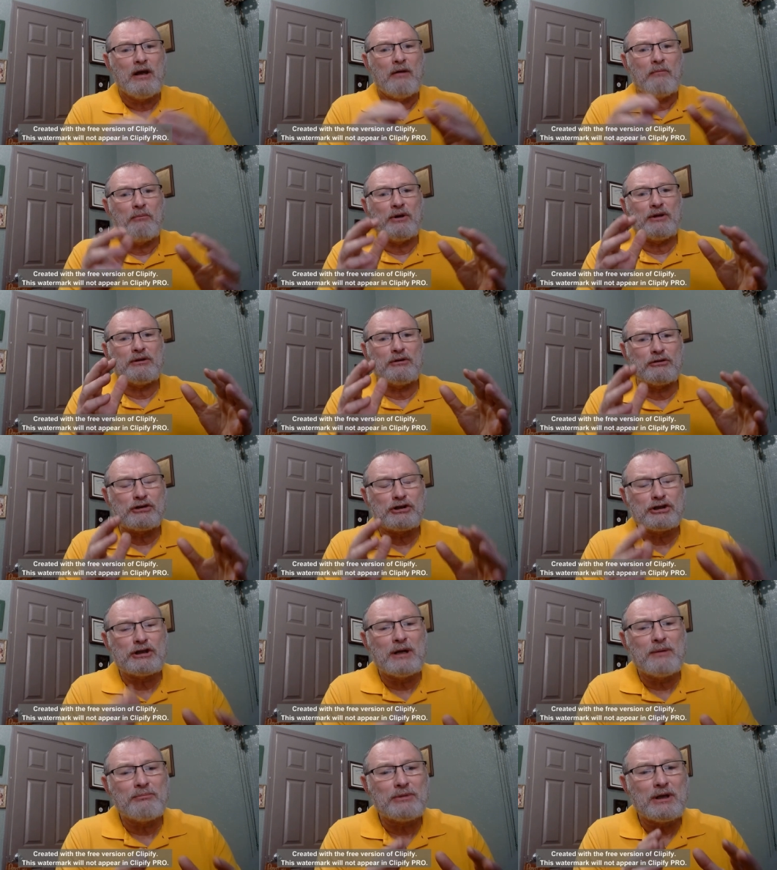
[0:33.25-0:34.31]
But there's
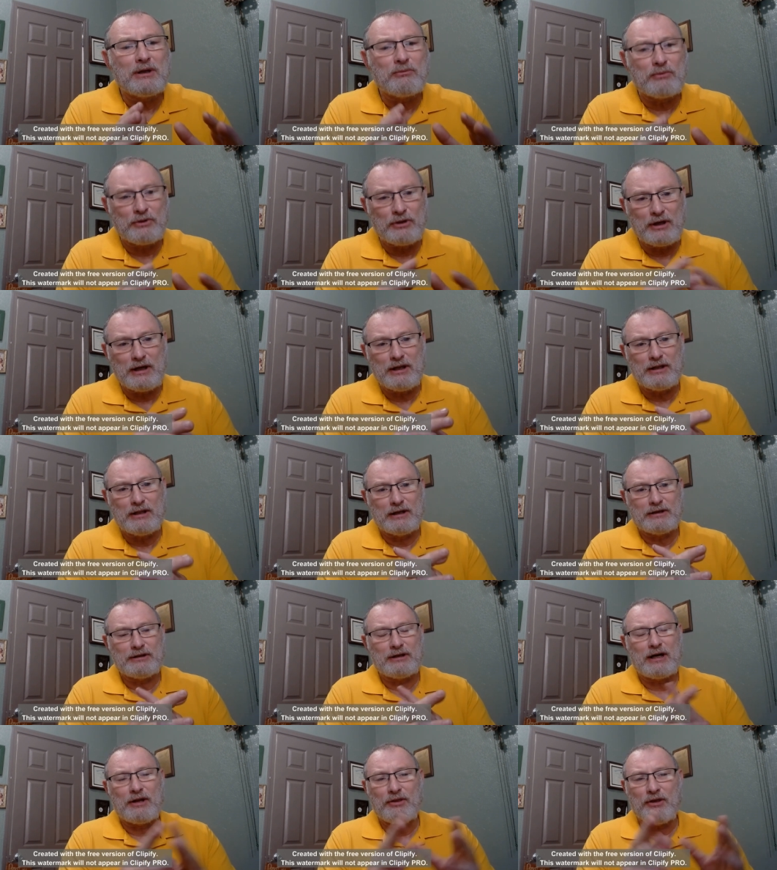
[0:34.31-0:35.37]
something within this
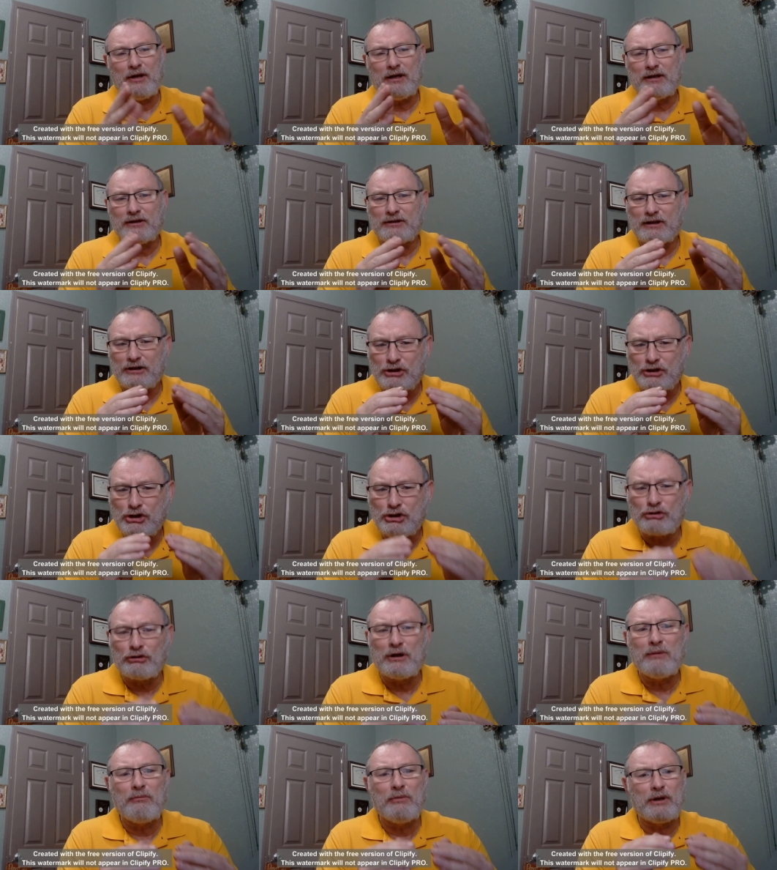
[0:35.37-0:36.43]
that I think is
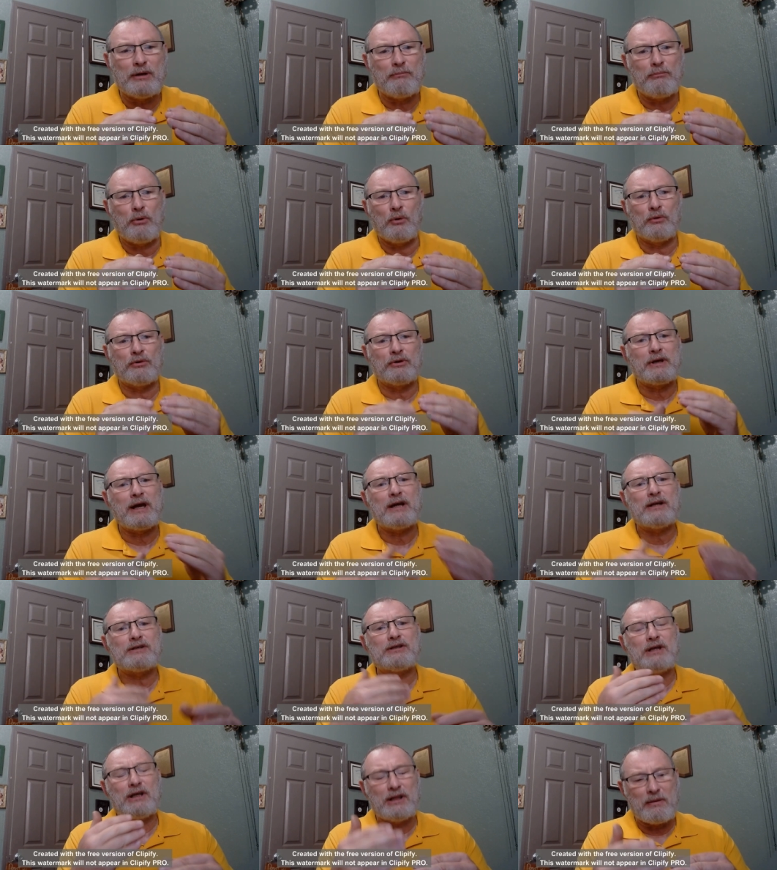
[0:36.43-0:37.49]
extremely important, kind of
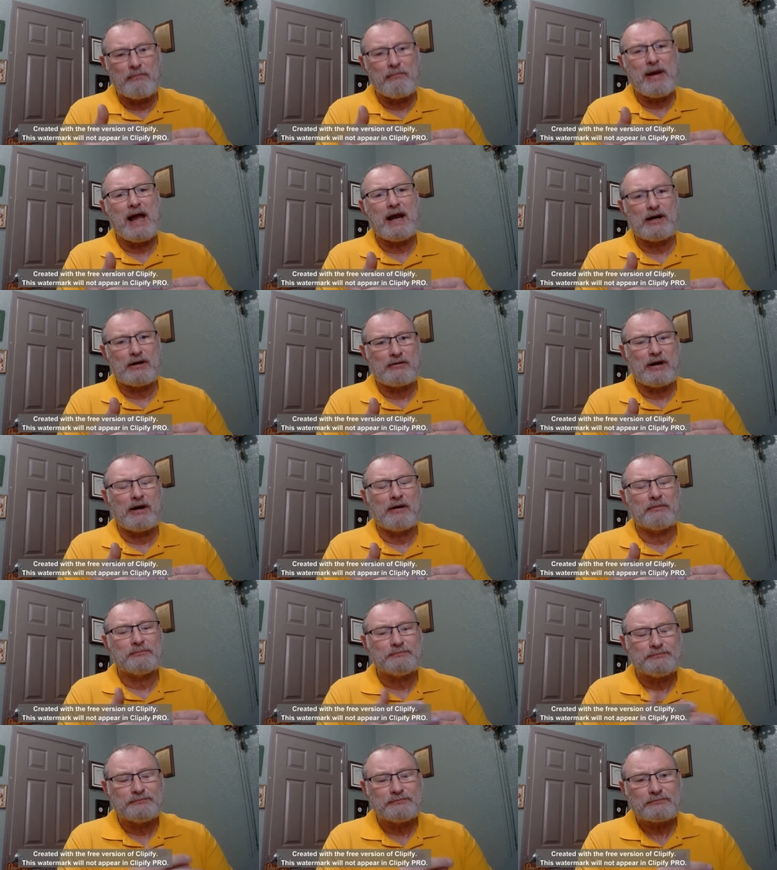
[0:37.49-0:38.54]
set the background
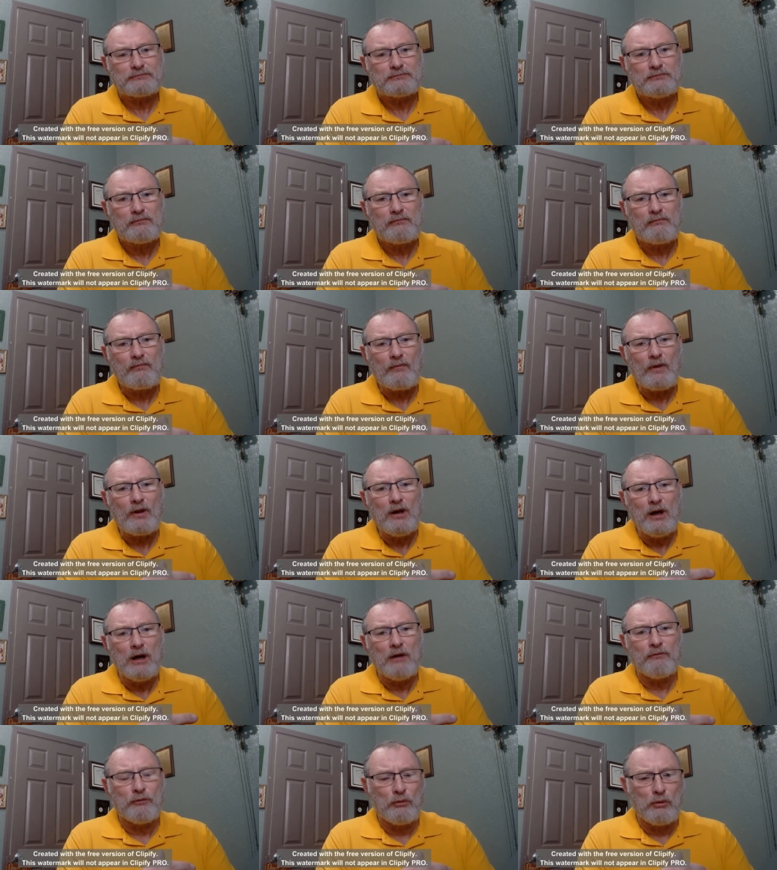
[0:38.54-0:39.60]
uh,
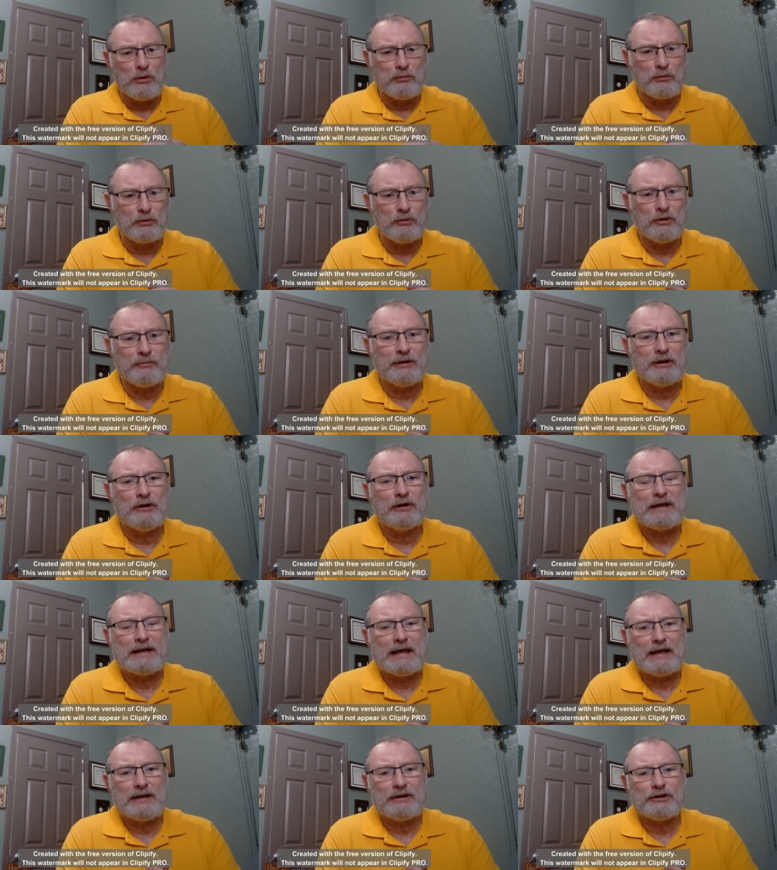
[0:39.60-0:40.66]
for what we're going to be looking
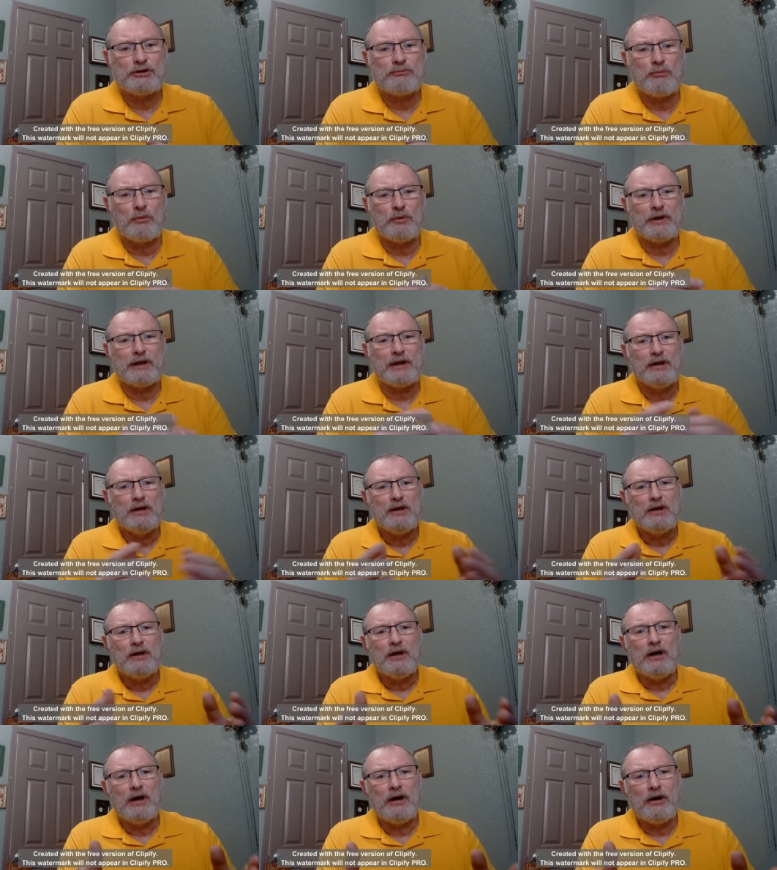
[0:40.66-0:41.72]
at this morning.
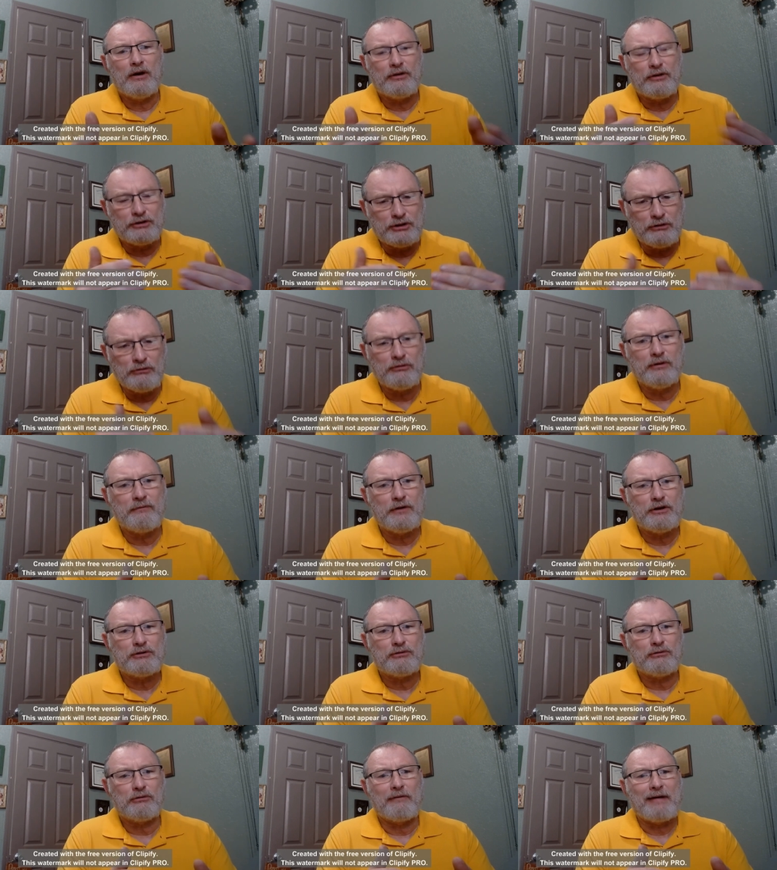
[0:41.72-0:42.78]
Uh, the children of
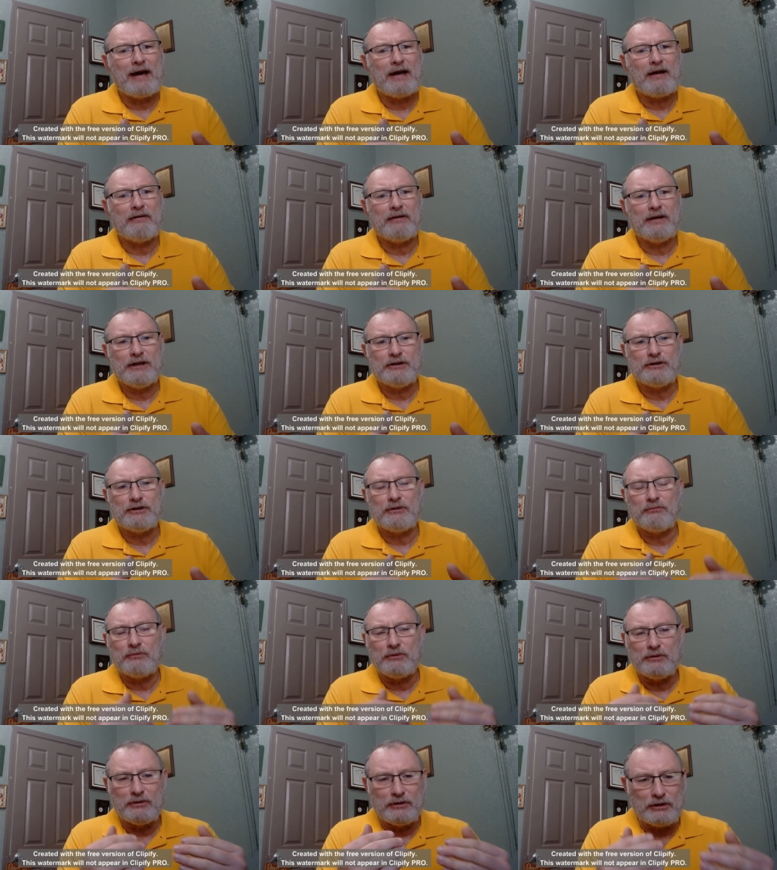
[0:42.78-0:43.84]
Israel of out of Egypt.
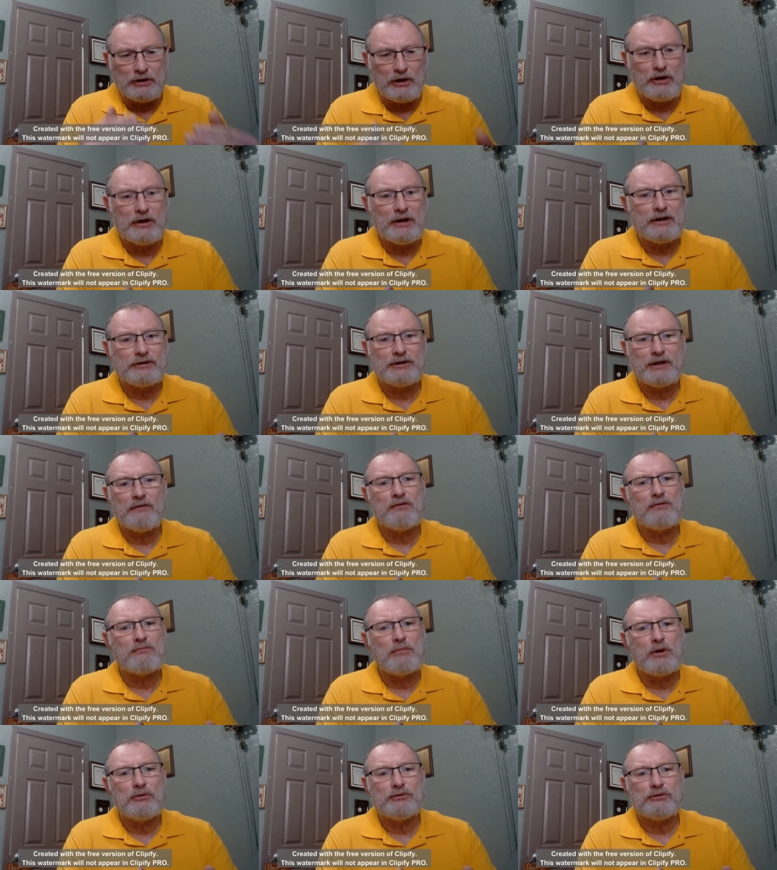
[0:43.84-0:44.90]
God has given
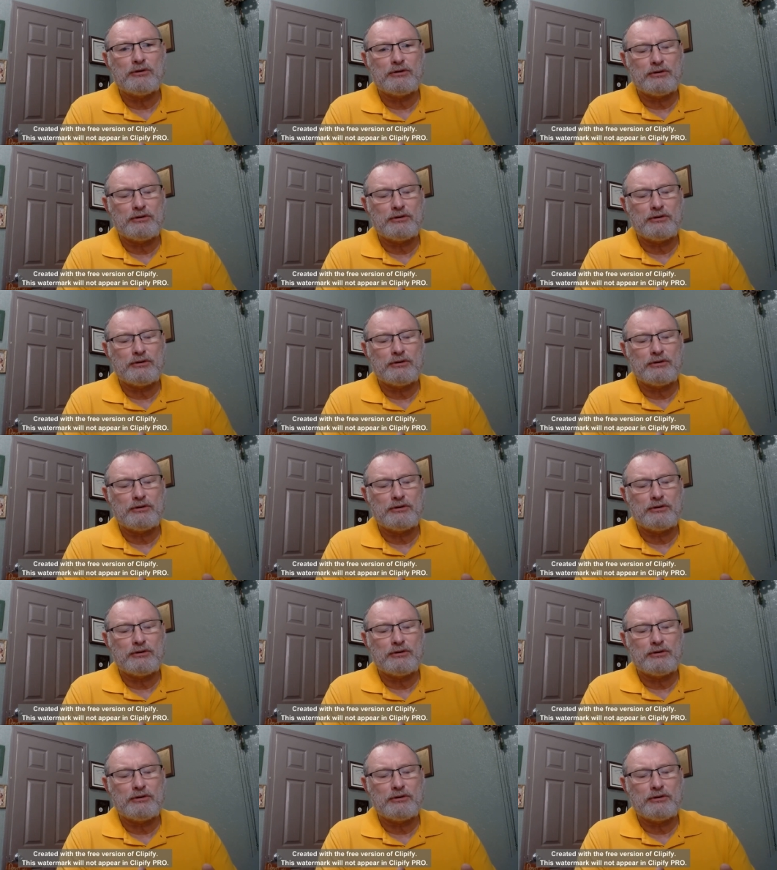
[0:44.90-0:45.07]
Moses